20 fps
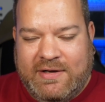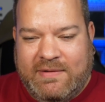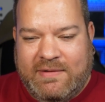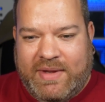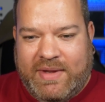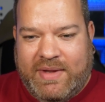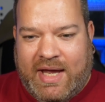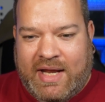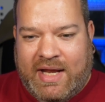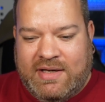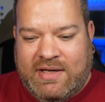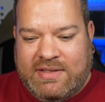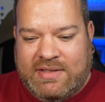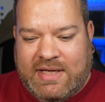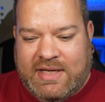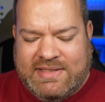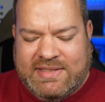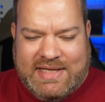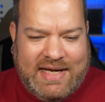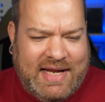And
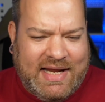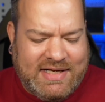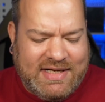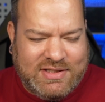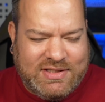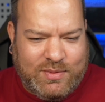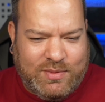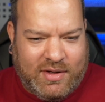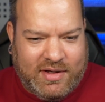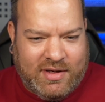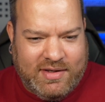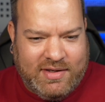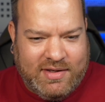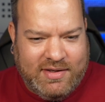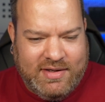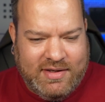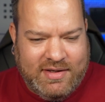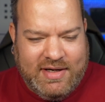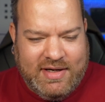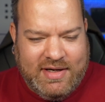I sat next to her,
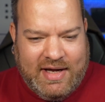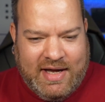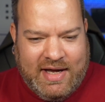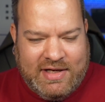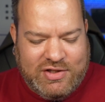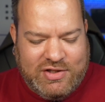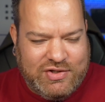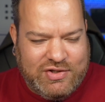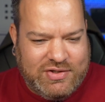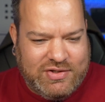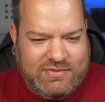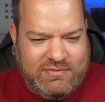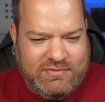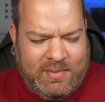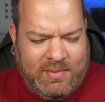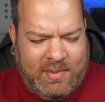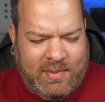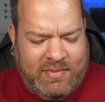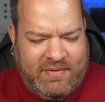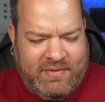and I just
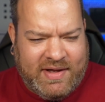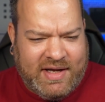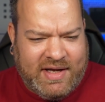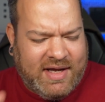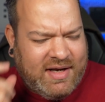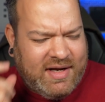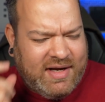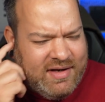remember thinking,